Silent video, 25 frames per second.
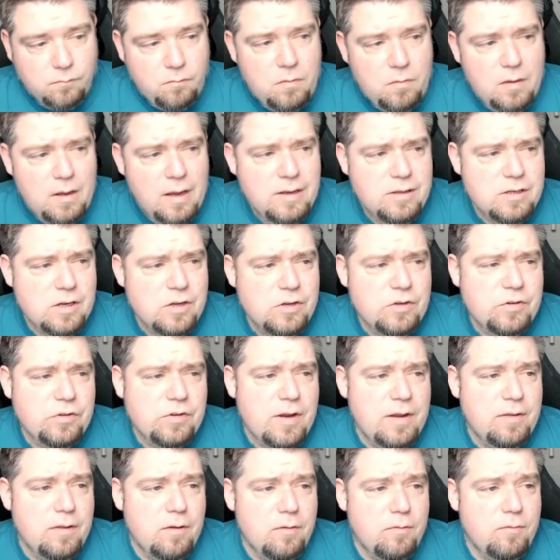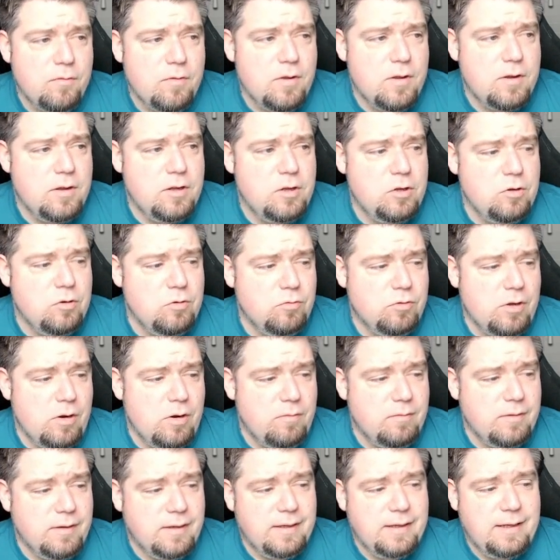it does say though that you
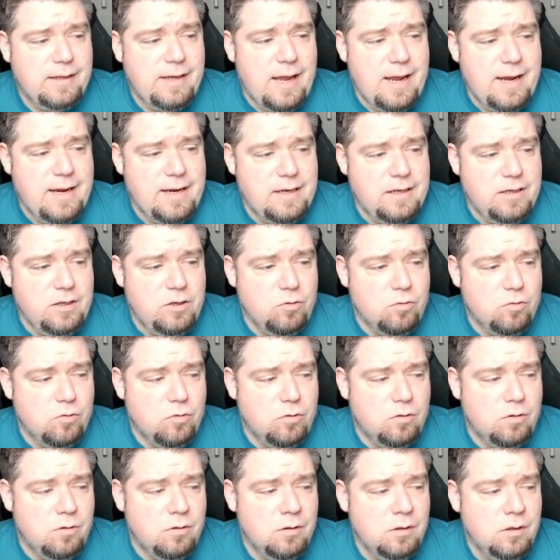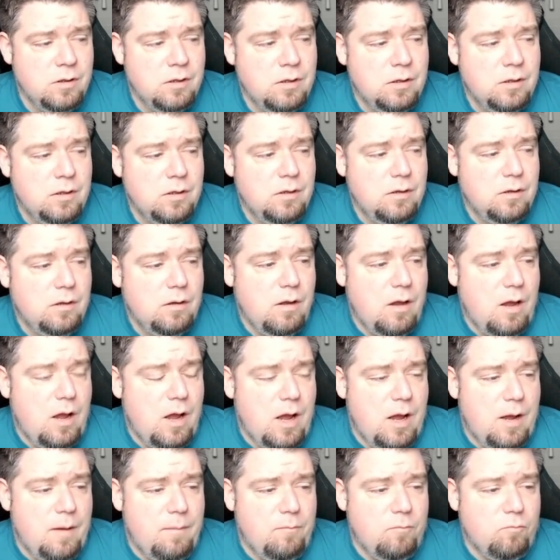don't gain your
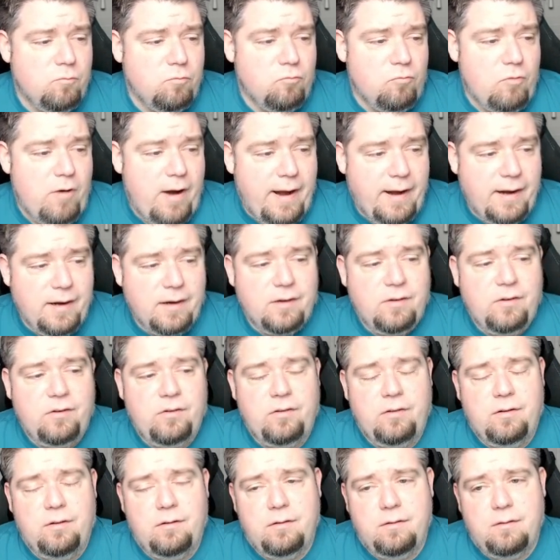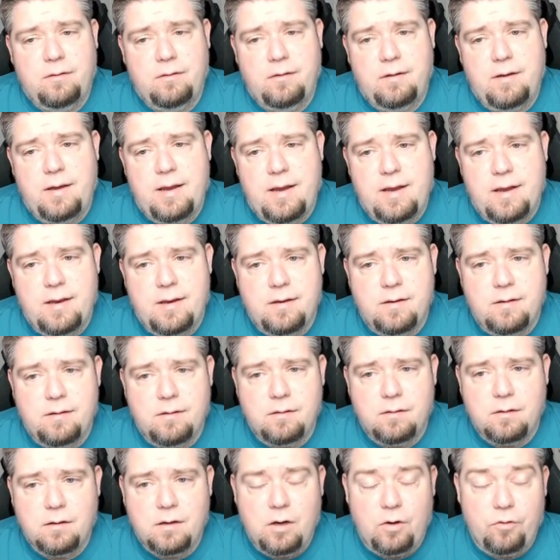ranks
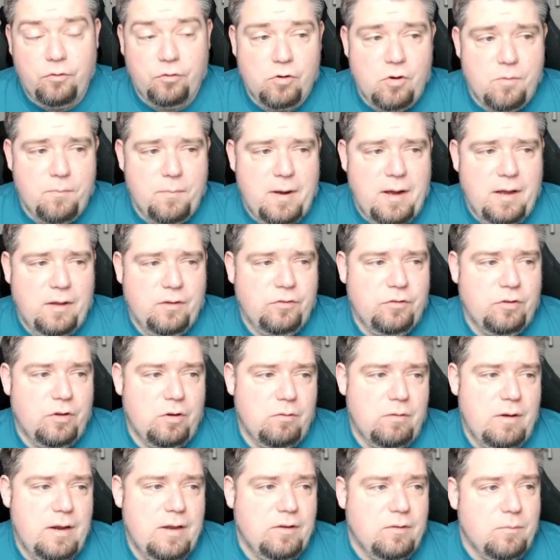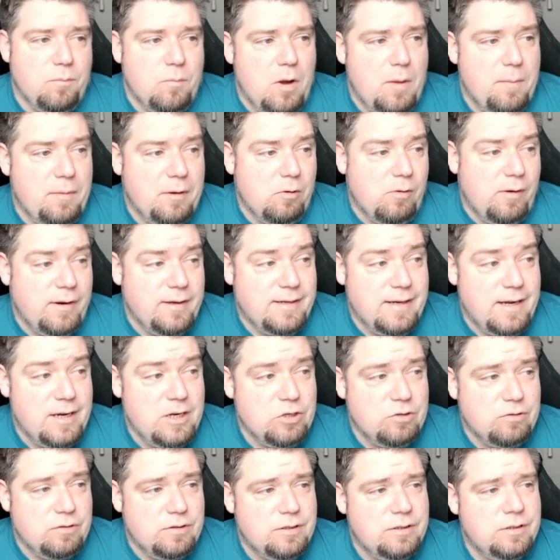in close combat, so it might be quite
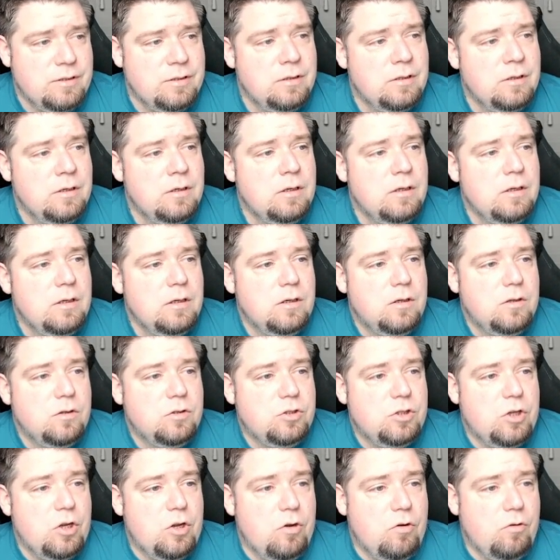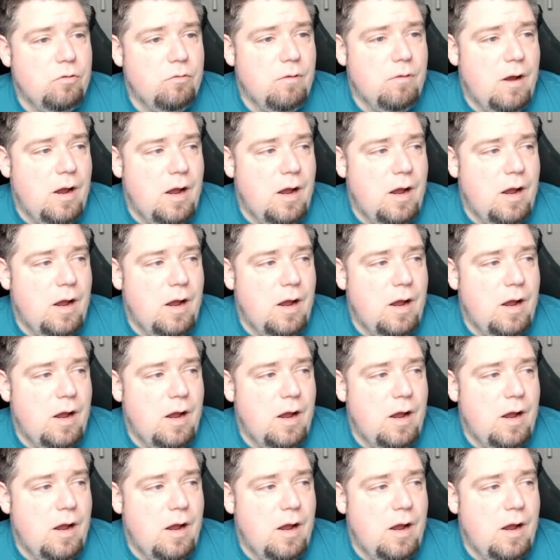dangerous to